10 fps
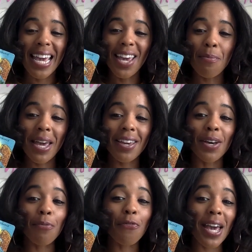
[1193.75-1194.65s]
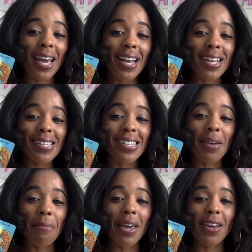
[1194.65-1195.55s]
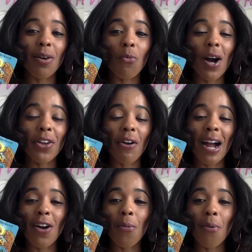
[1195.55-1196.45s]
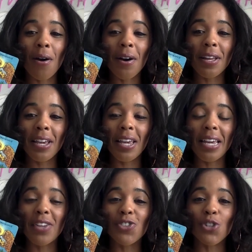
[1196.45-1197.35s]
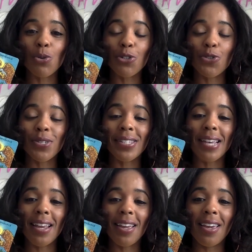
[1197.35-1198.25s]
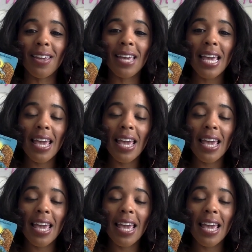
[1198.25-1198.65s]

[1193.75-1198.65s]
It may come fast. It may come while you're out partying in a social setting.